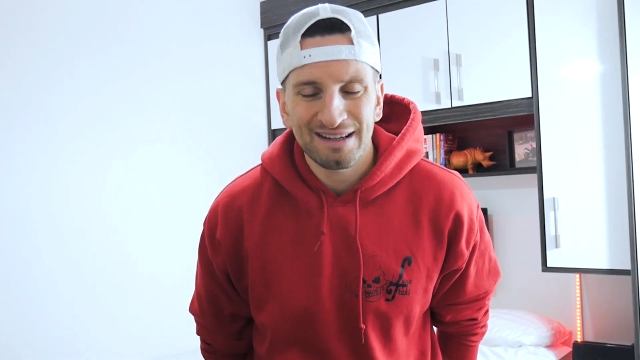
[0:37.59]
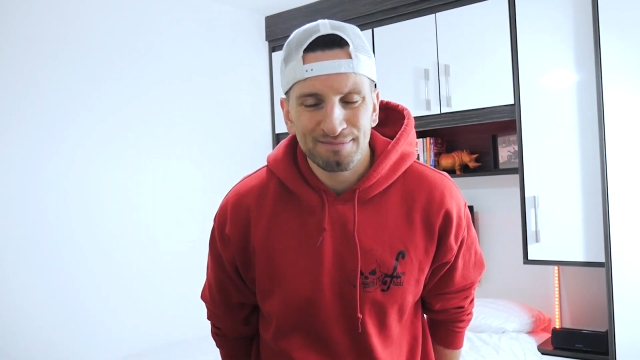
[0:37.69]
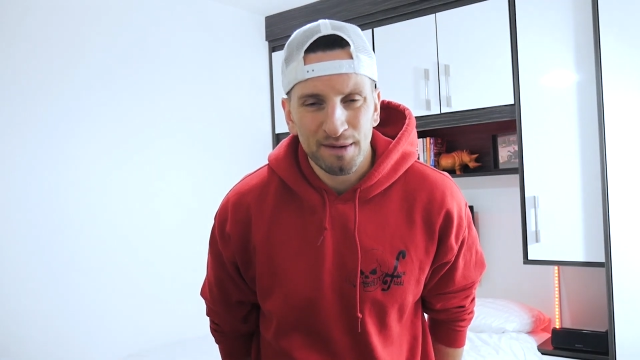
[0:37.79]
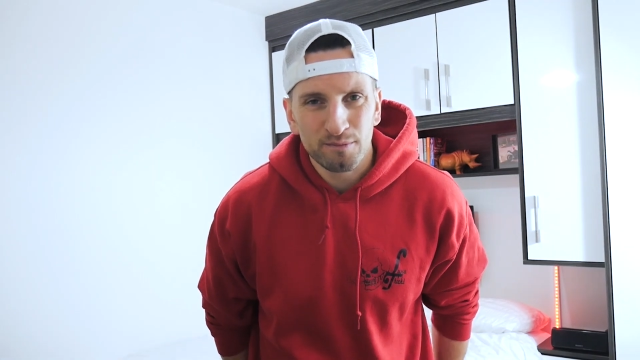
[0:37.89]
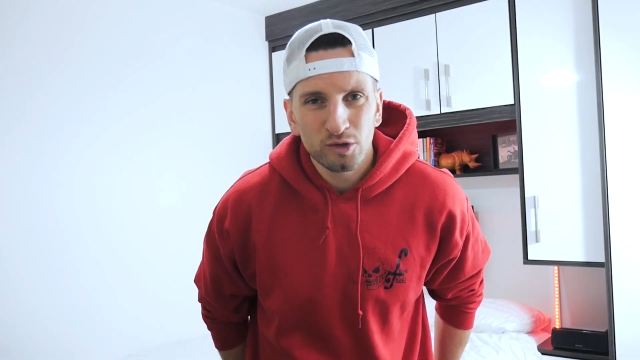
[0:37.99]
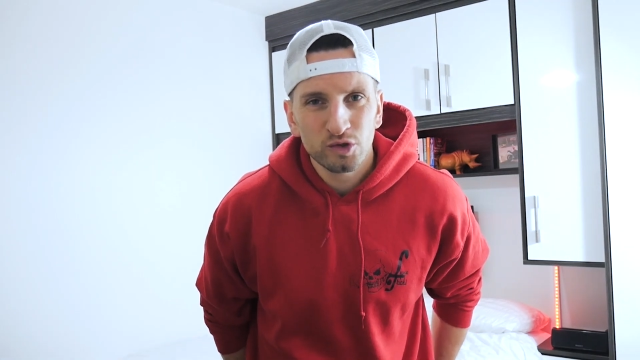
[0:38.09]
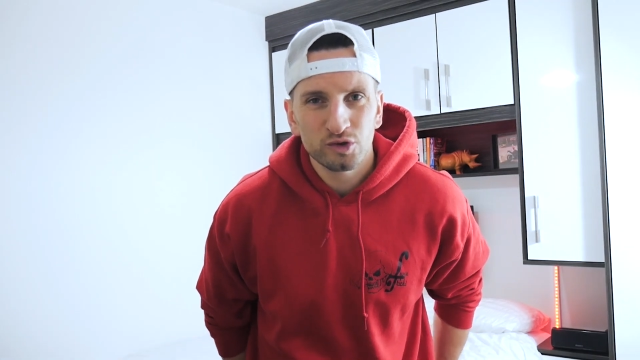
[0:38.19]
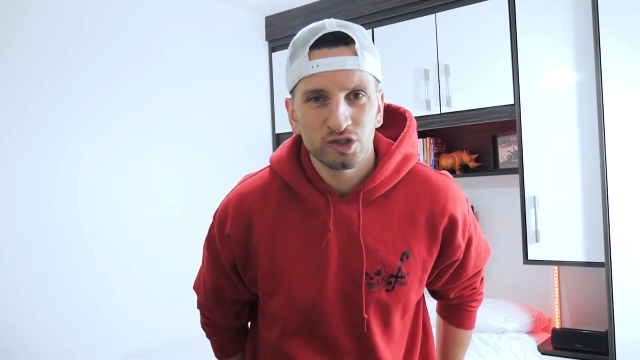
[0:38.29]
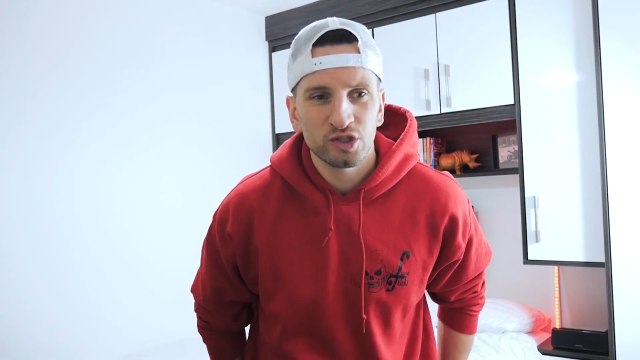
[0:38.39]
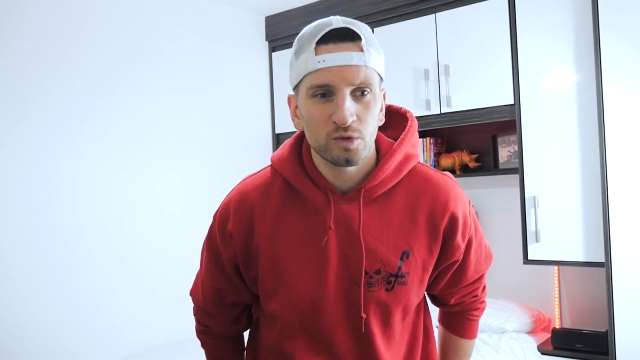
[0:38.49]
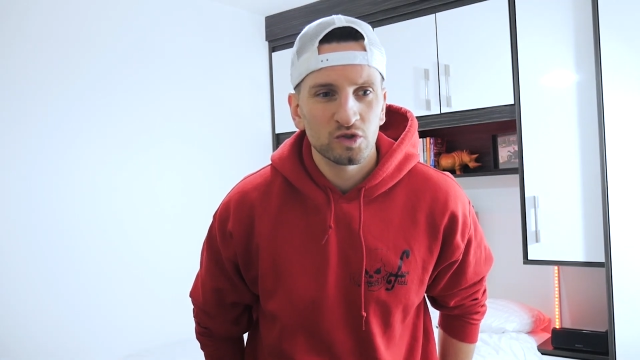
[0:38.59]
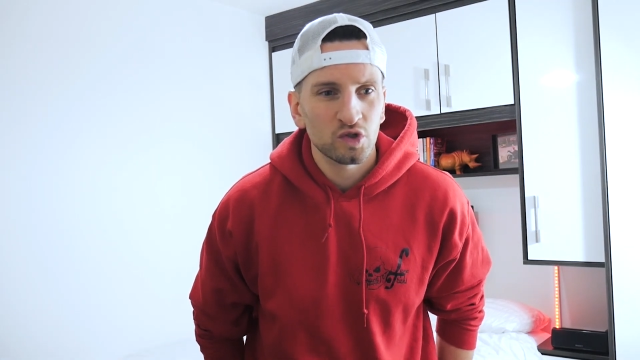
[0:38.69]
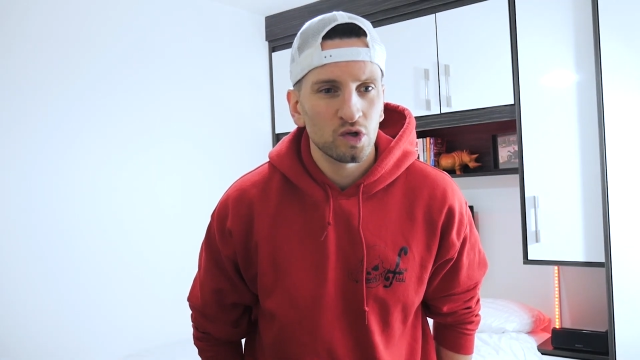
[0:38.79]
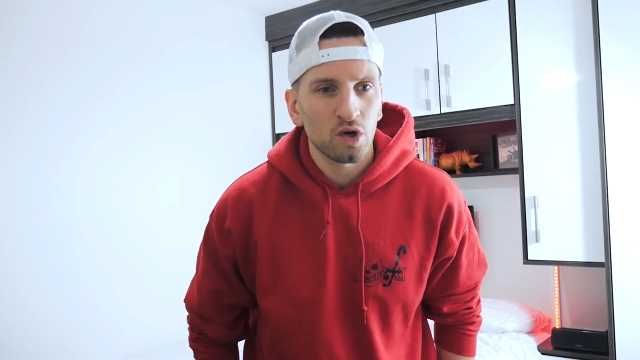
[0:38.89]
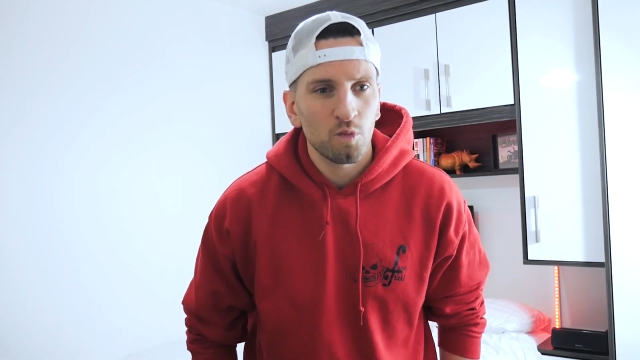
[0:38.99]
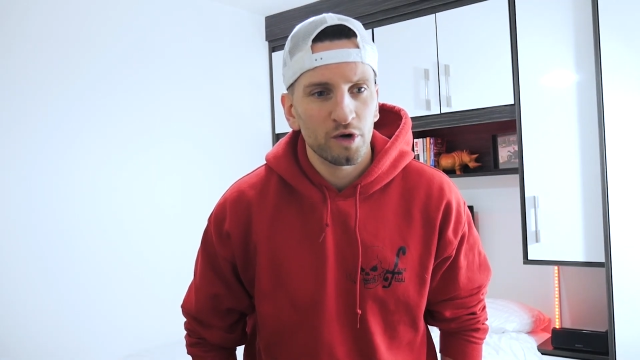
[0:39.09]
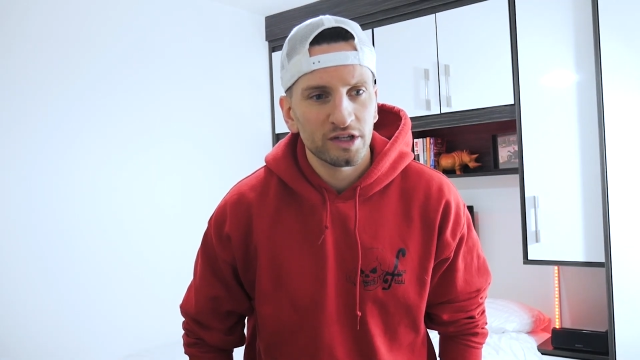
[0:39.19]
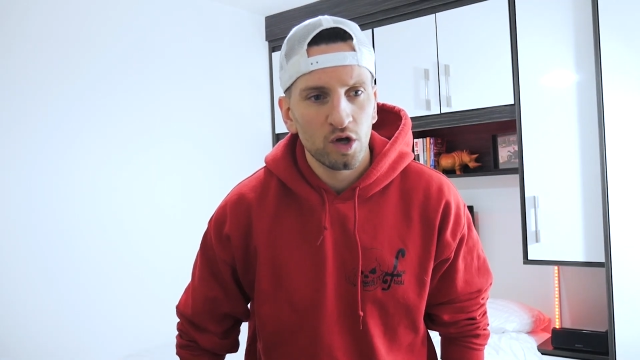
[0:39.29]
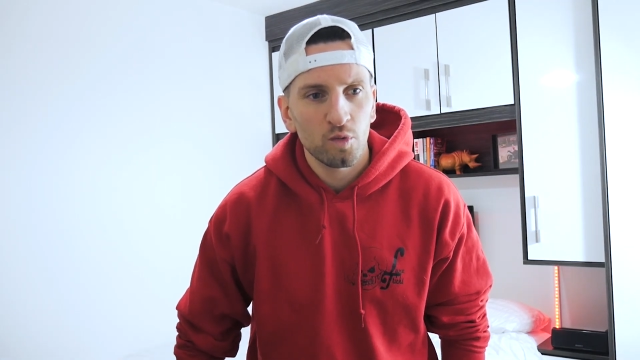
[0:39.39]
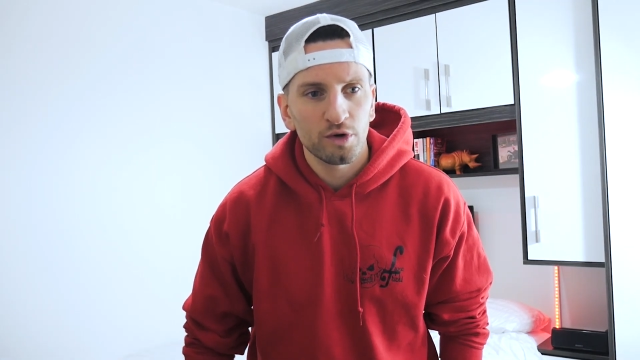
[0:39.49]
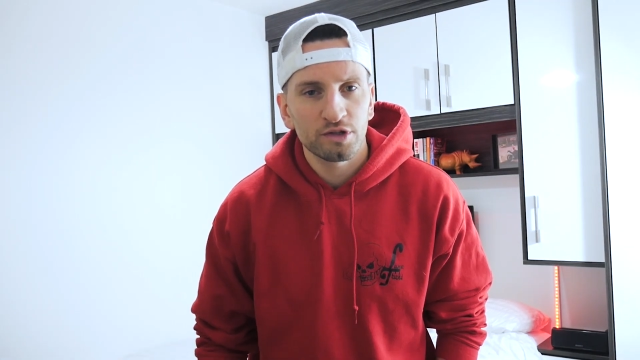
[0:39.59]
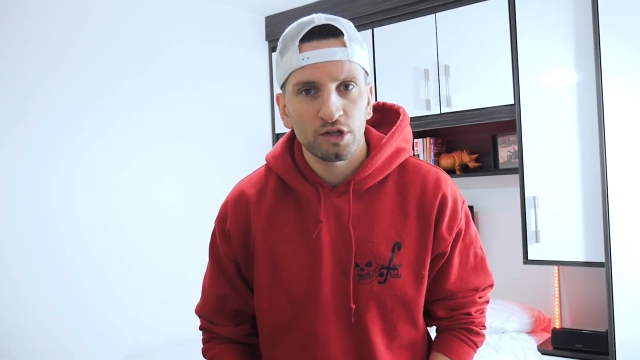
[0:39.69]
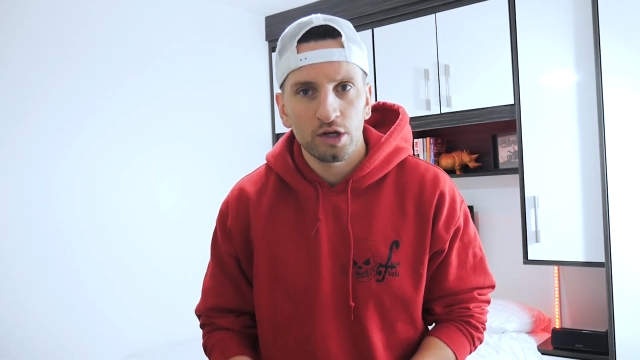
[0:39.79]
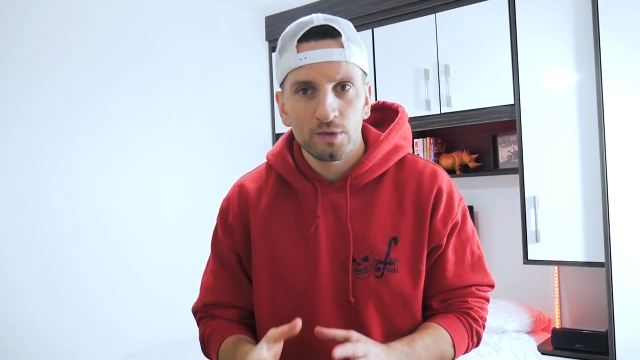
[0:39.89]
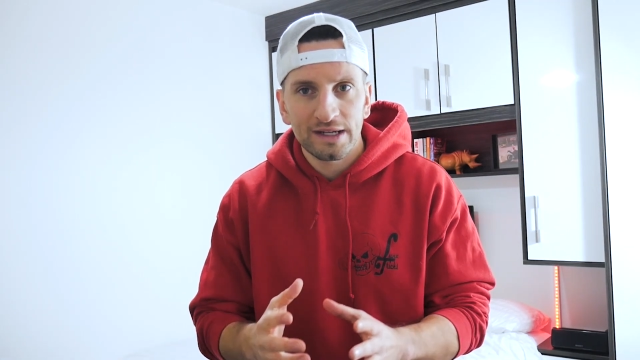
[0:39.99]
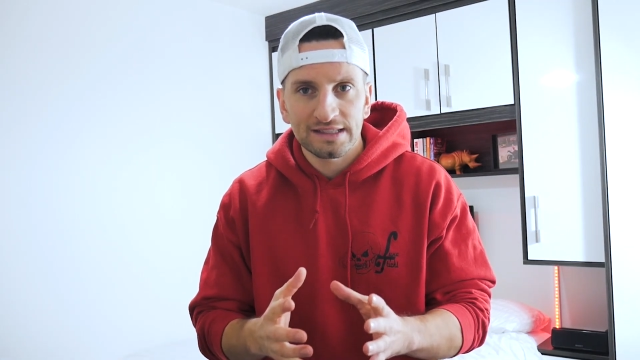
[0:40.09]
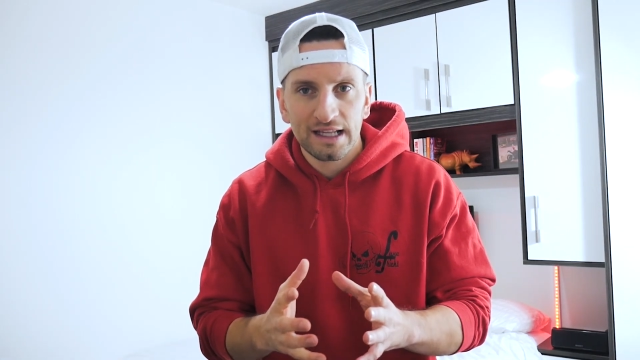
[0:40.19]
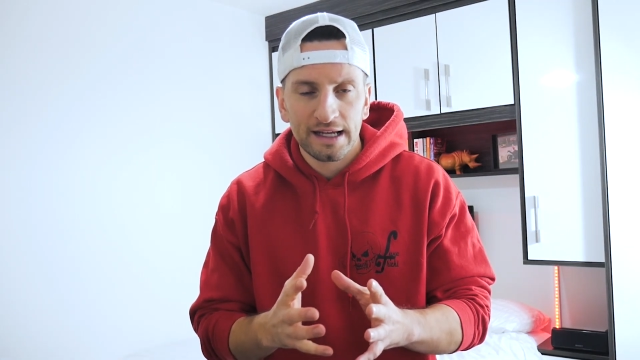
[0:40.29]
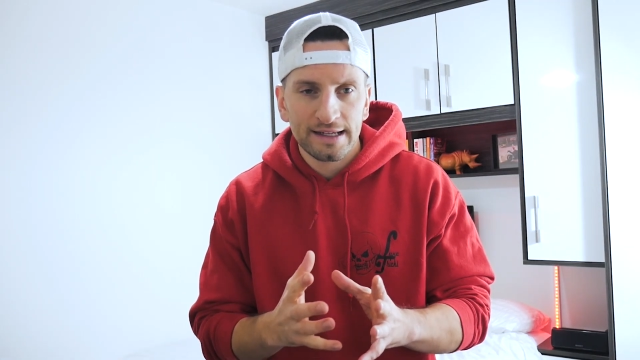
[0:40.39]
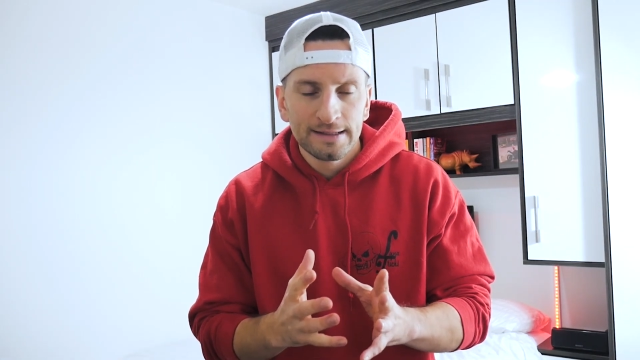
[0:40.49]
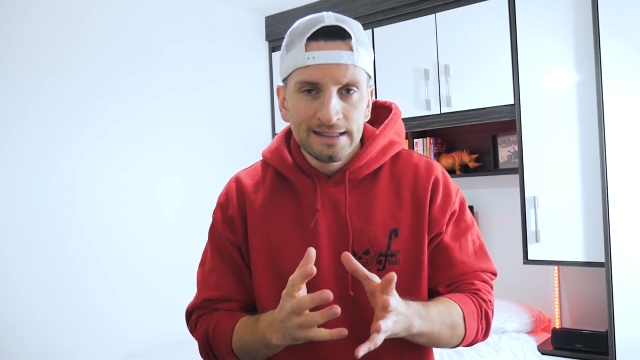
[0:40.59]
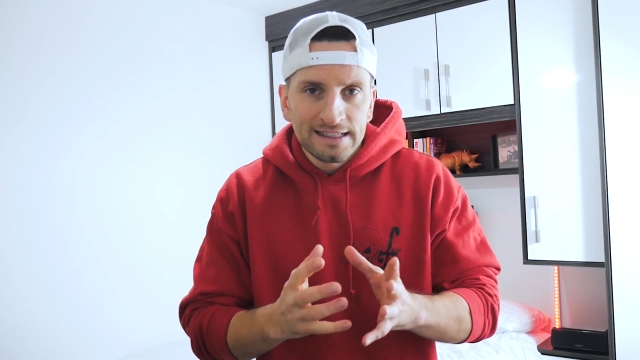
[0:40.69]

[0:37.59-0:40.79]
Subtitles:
my muscles are so sore, and what I don't want to do is like